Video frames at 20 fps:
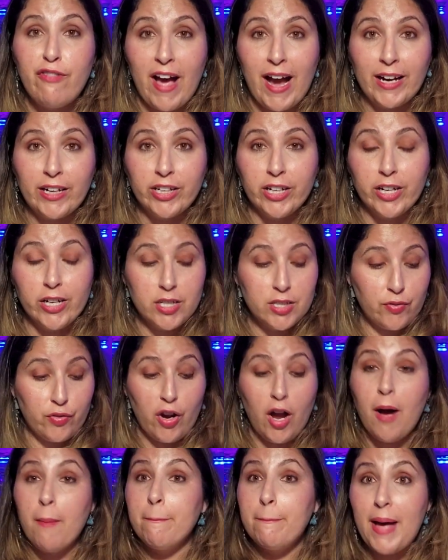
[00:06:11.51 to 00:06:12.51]
factors
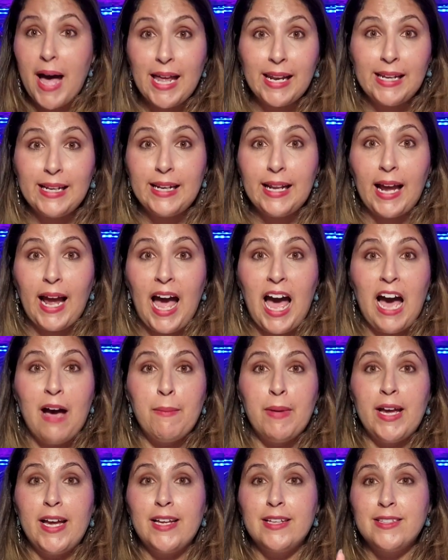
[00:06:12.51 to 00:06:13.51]
from bad eating
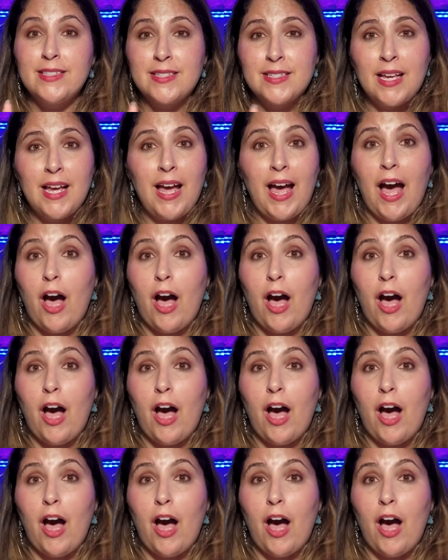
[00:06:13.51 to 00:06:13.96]
habits,